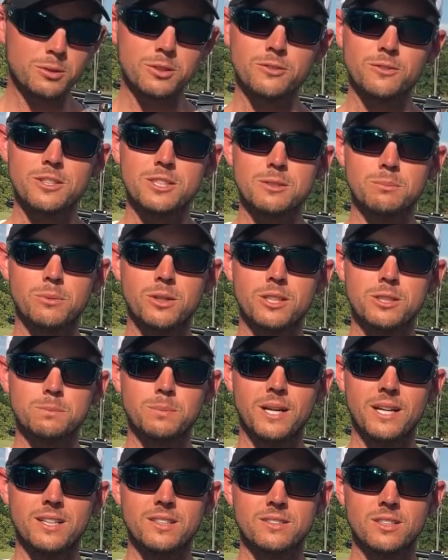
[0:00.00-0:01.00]
was fishing brush
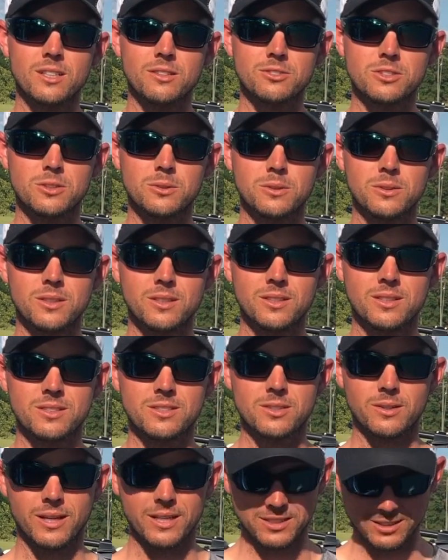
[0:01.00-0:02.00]
piles offshore,
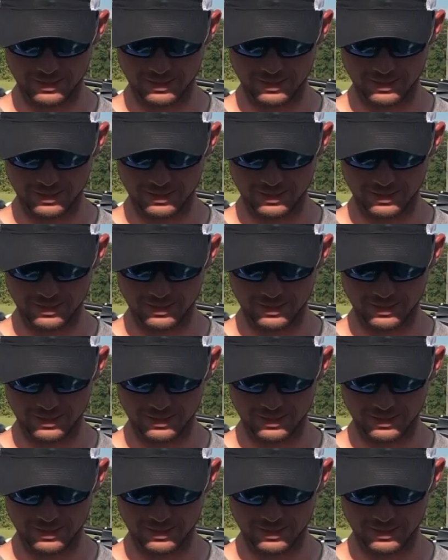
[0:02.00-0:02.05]
so I